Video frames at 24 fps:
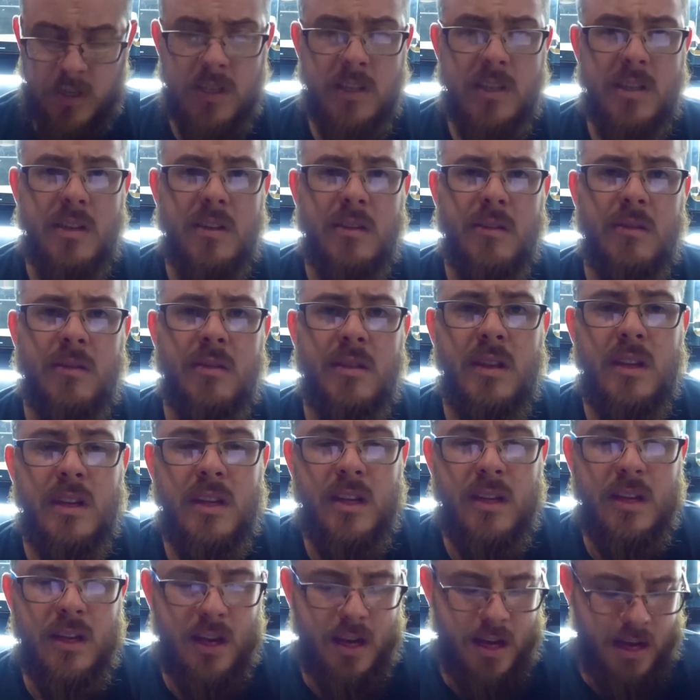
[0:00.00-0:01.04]
So
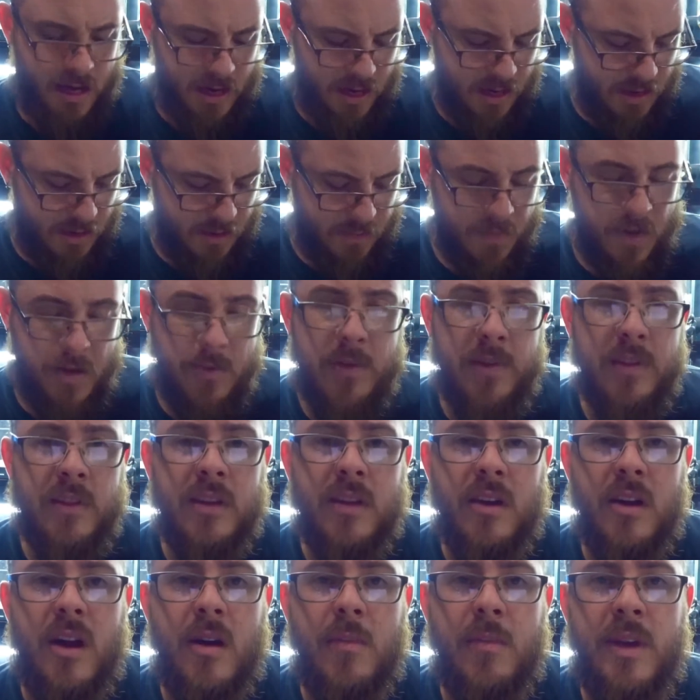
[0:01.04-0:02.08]
maybe in the
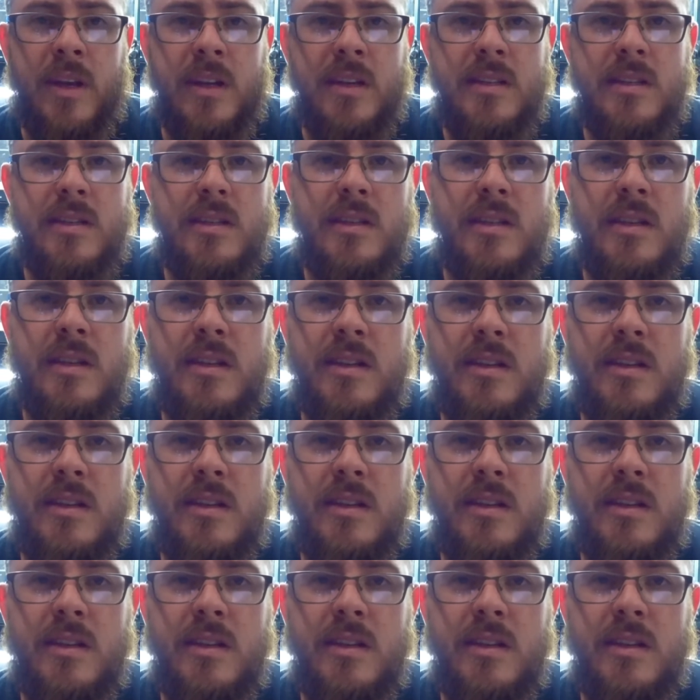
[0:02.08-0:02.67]
comments,